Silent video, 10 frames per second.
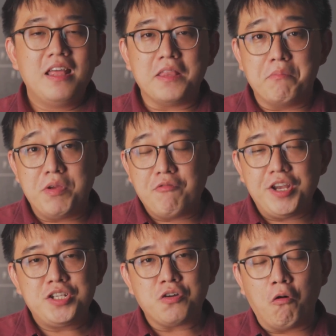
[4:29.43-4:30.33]
The
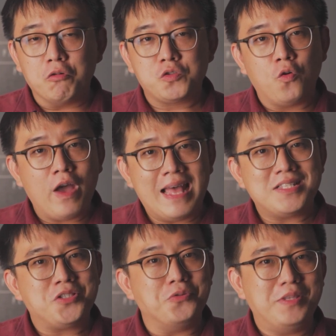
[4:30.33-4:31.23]
mid-range also
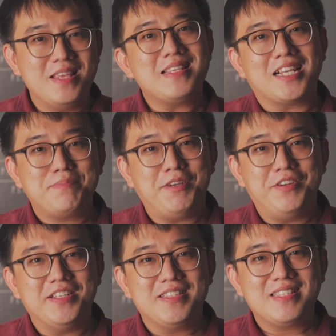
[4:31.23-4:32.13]
adds to this
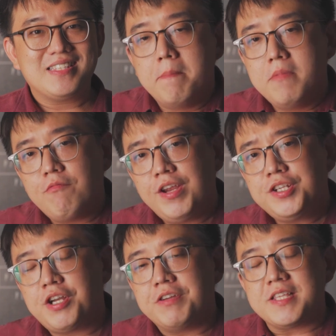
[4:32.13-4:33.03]
experience.
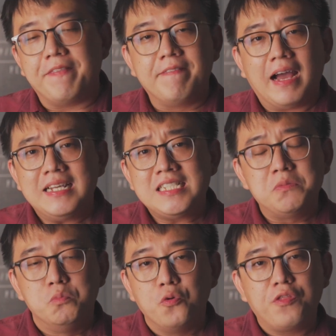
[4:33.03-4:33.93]
Mid-range, there is a nice
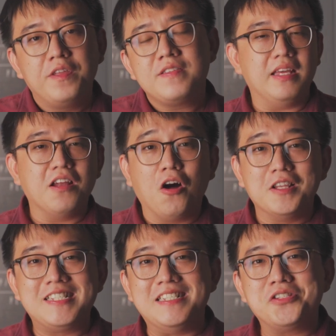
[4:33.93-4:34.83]
smoothness in the
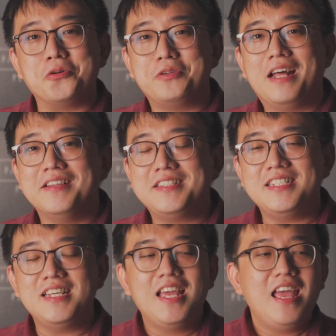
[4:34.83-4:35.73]
Holocene's
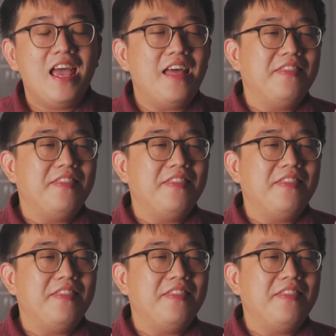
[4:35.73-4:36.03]
tonality, and